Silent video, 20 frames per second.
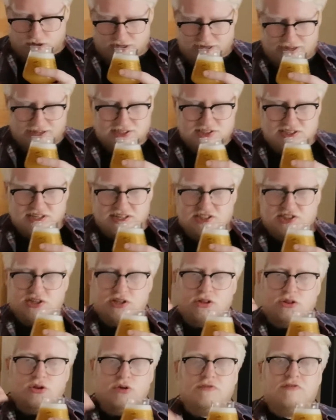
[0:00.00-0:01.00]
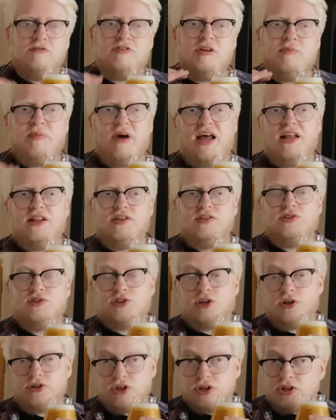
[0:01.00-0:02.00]
It's a lovely
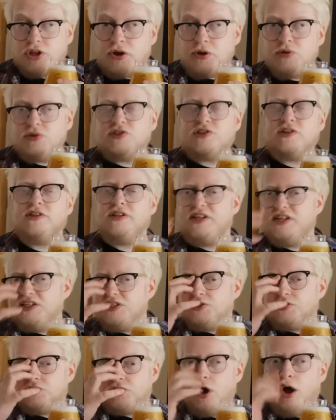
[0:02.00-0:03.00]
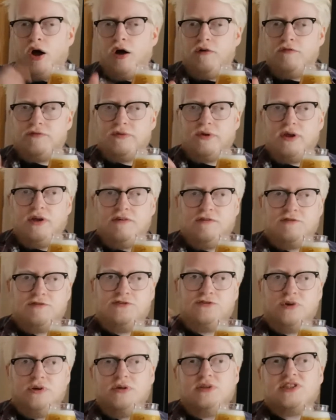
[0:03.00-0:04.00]
balance on the nose, at least, of
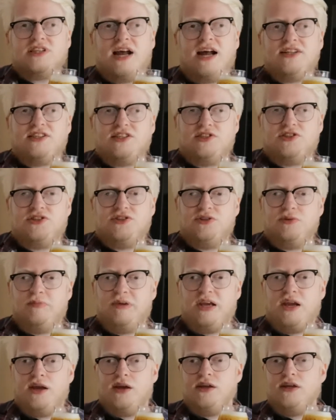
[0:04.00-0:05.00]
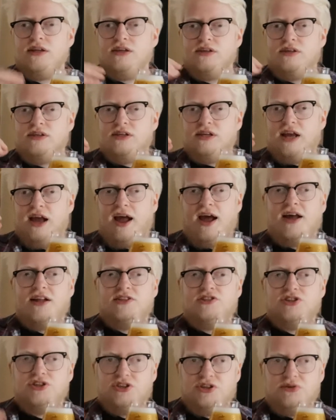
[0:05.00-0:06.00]
fruit added to the beer
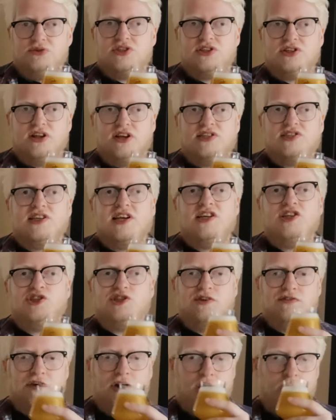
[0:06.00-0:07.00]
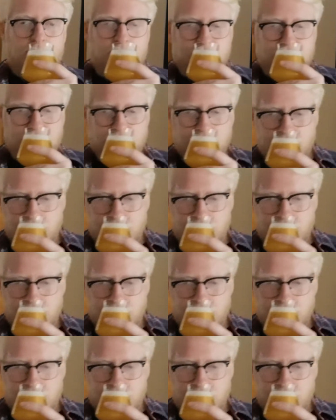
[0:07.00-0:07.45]
and utilisation of hops.